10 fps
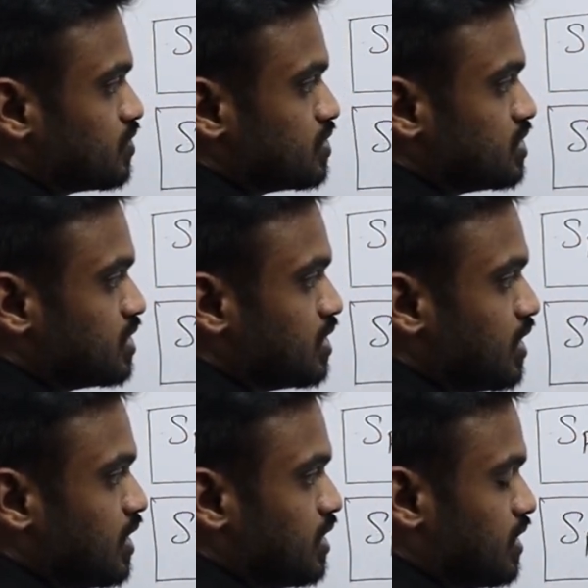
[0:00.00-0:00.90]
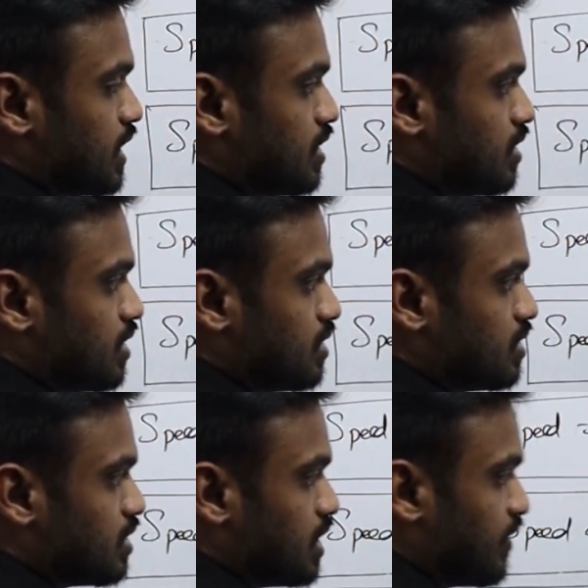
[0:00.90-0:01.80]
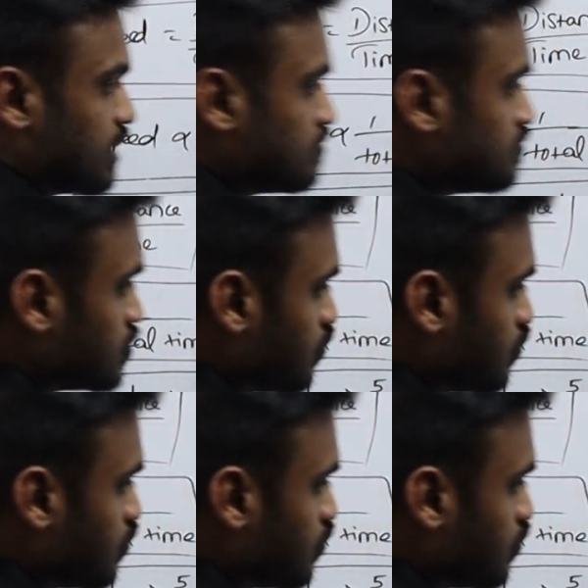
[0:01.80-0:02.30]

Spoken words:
2s 10 and 11.